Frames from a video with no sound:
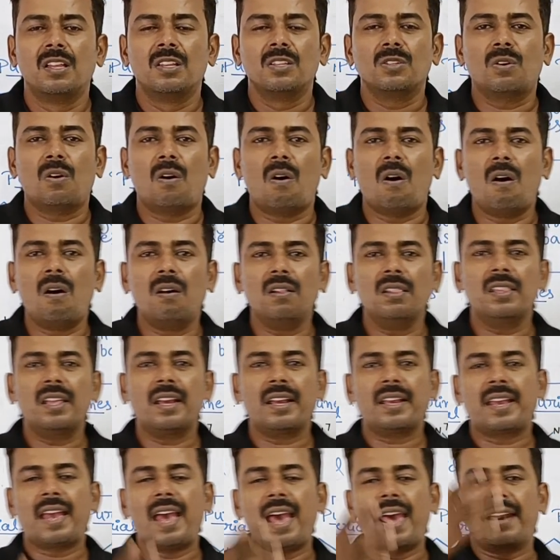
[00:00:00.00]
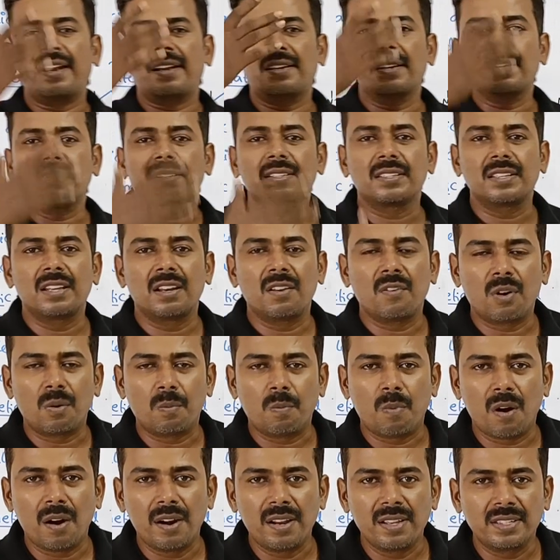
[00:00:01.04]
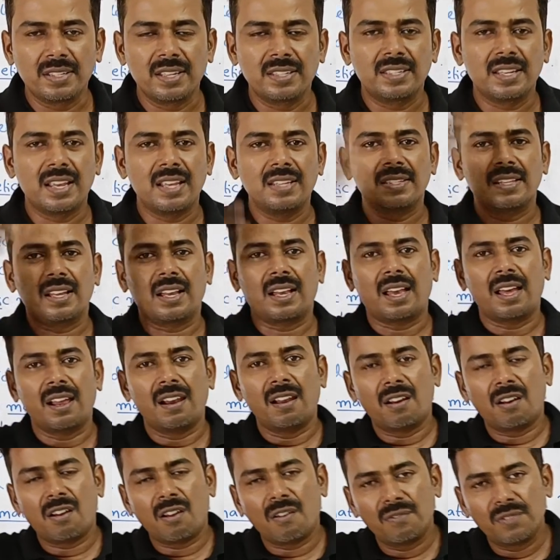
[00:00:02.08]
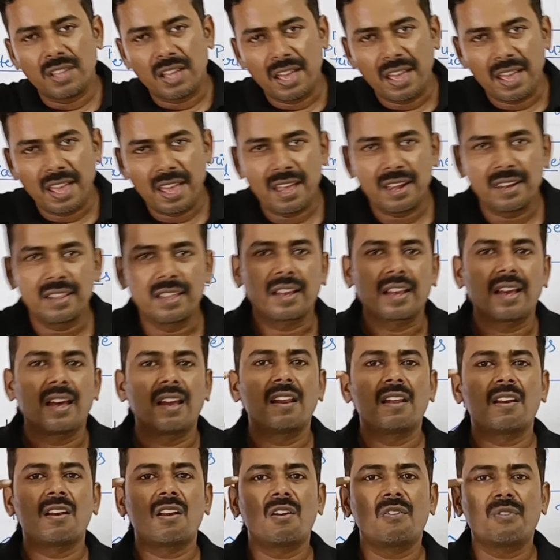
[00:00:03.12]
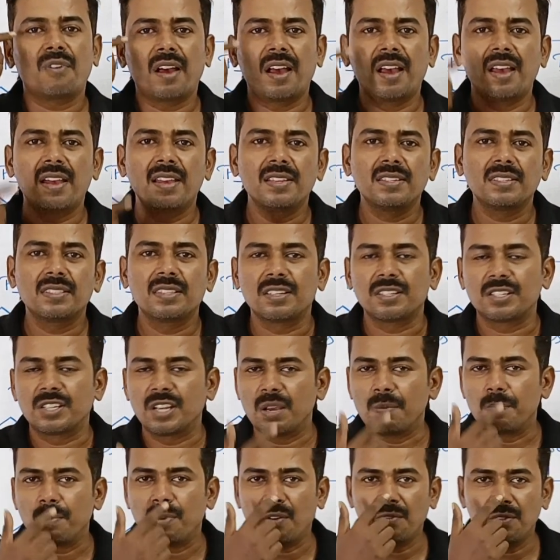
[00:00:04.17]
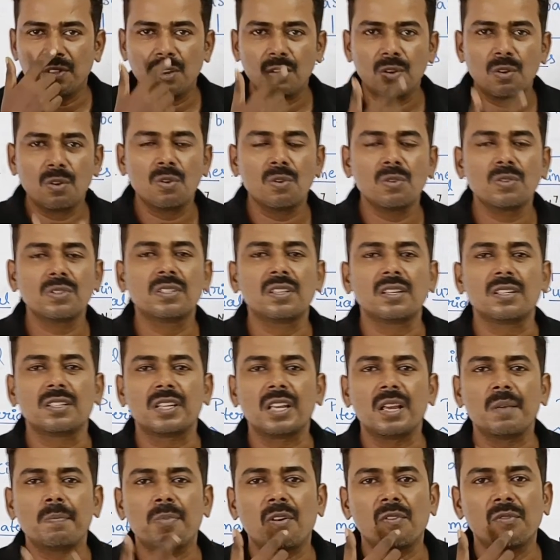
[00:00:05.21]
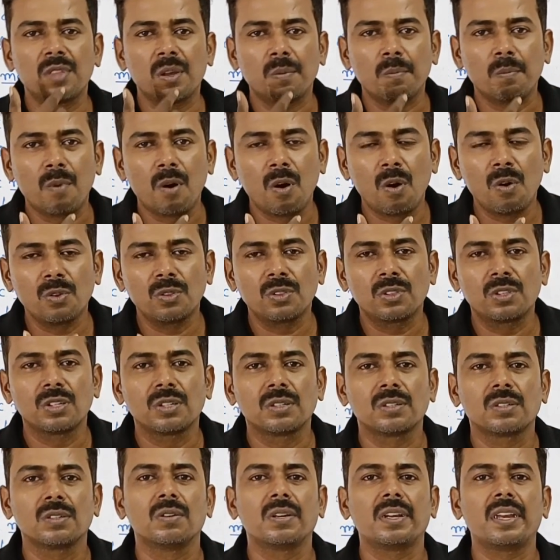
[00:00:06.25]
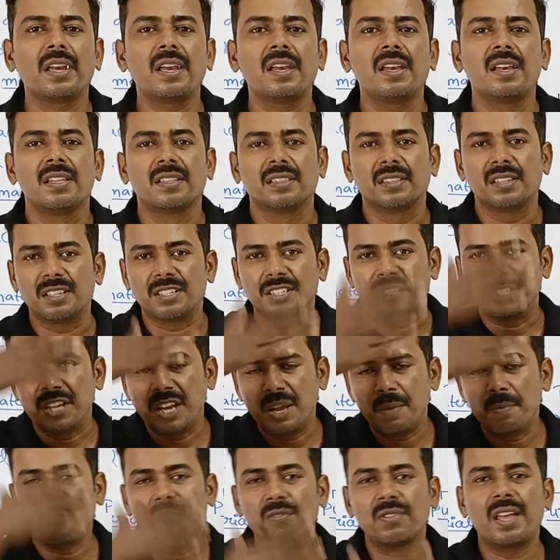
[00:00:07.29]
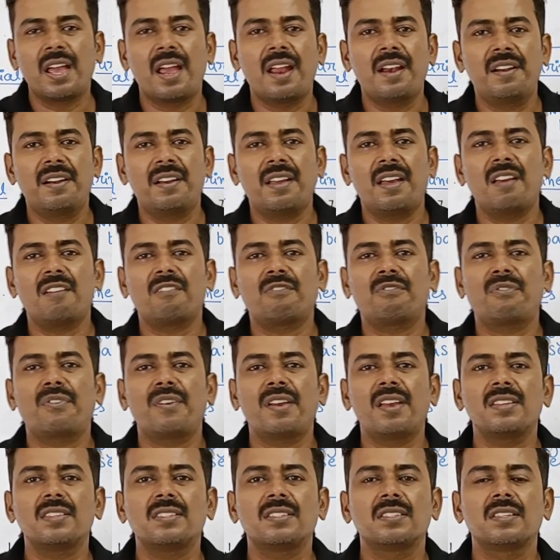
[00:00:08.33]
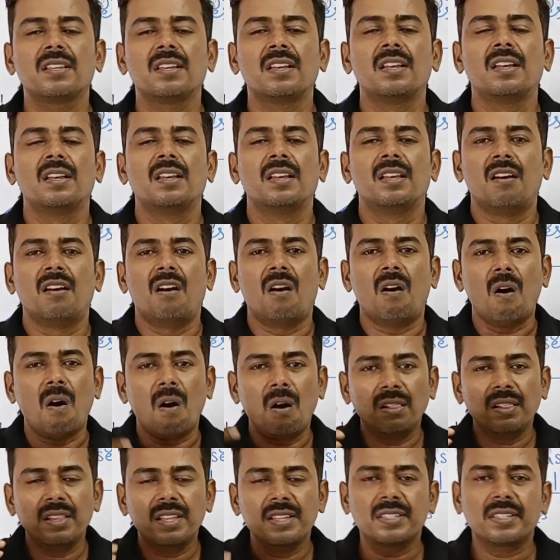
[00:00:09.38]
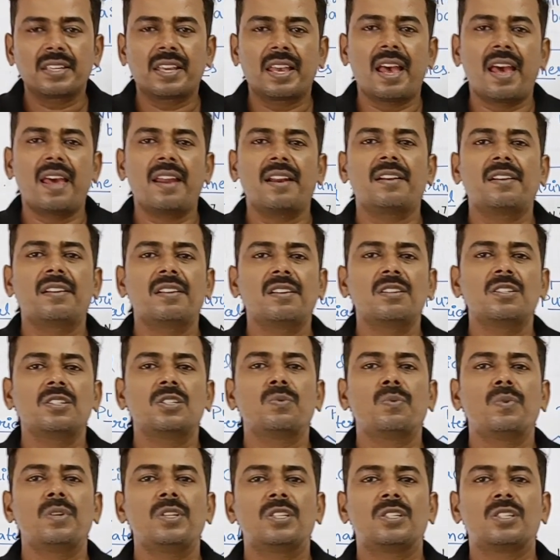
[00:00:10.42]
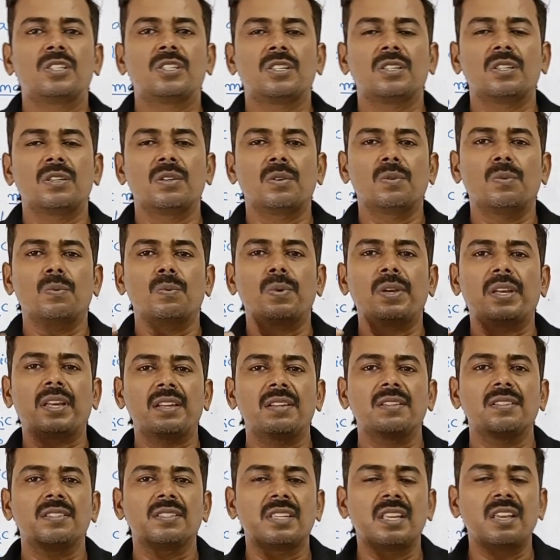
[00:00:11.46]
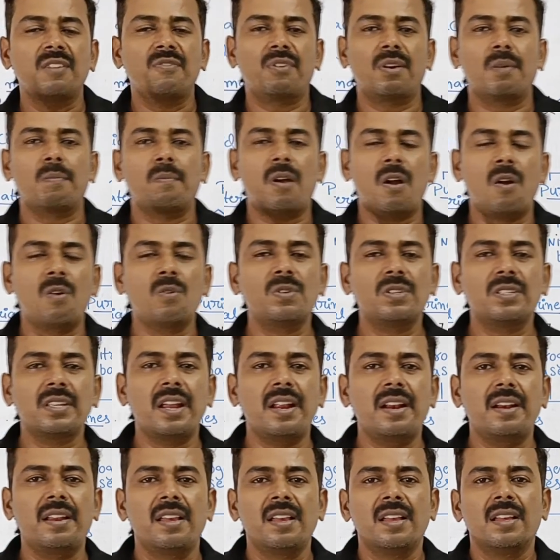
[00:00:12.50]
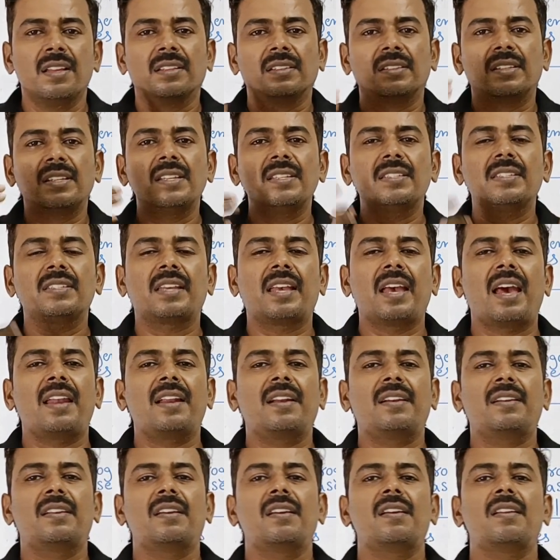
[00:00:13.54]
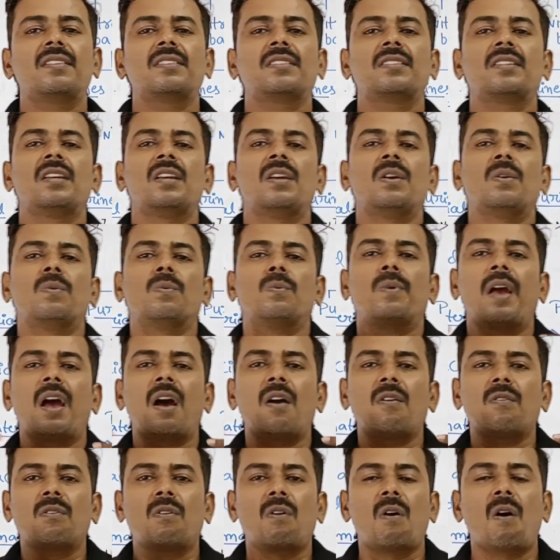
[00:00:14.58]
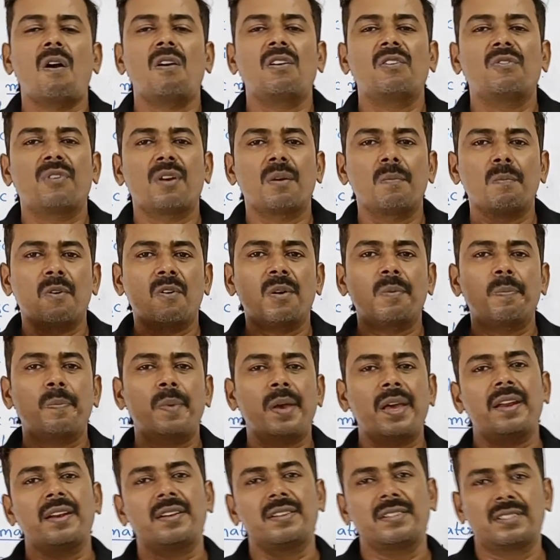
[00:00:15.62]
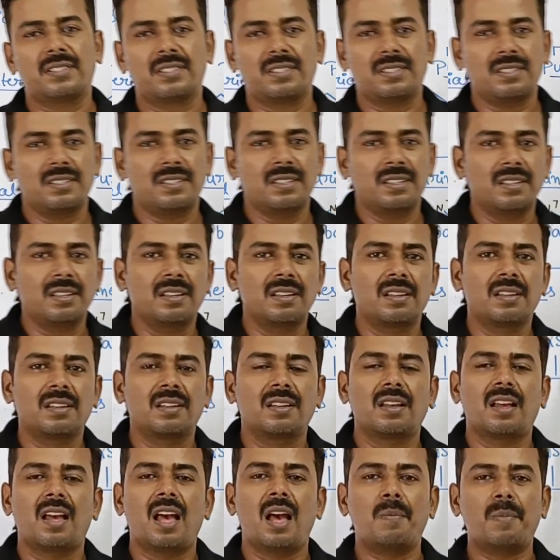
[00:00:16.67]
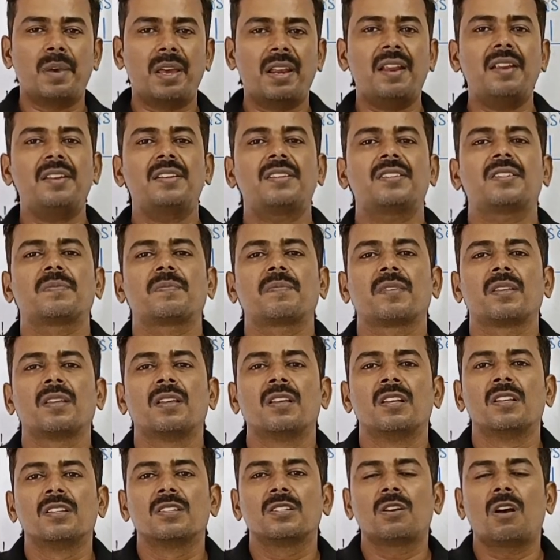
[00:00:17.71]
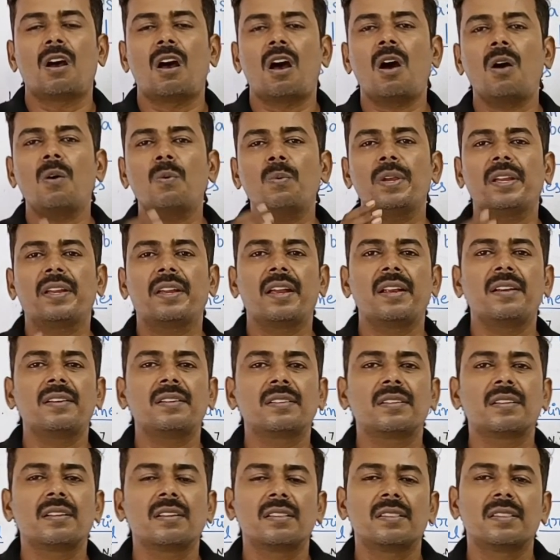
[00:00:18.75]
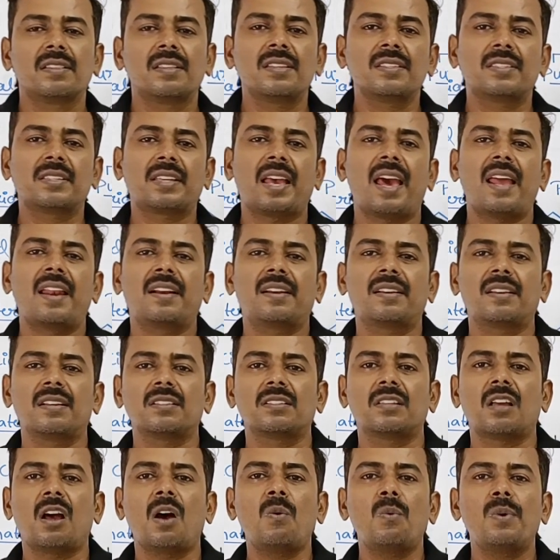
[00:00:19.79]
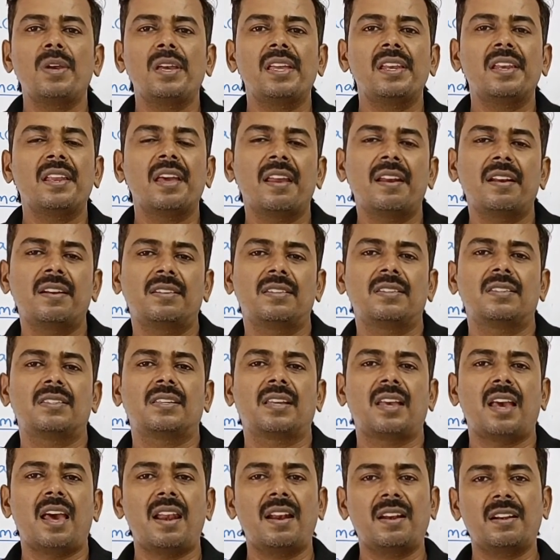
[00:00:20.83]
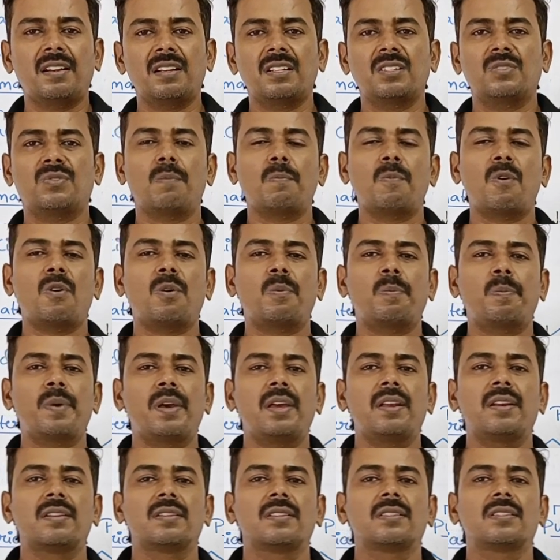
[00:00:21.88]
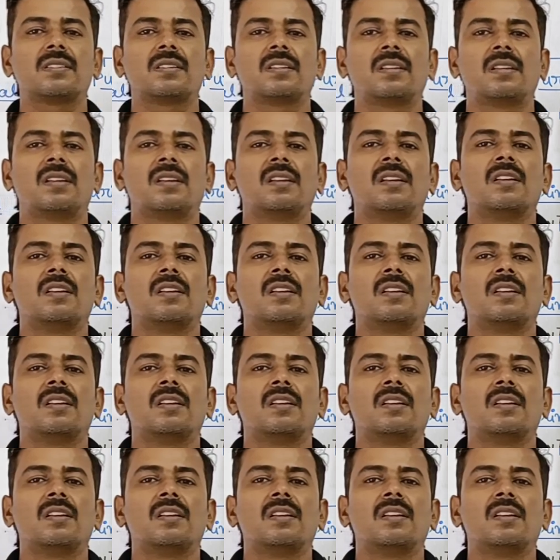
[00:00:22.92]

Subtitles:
So all the characters in our body, such as the color of the hair, the color of eyes, the shape of the nose, the shape of the mouth, okay, the shape of the entire face, all these characters which we can see from outside, these characters we have got from our parents. Am I right? So how we get these characters, how we inherit these characters from our parents?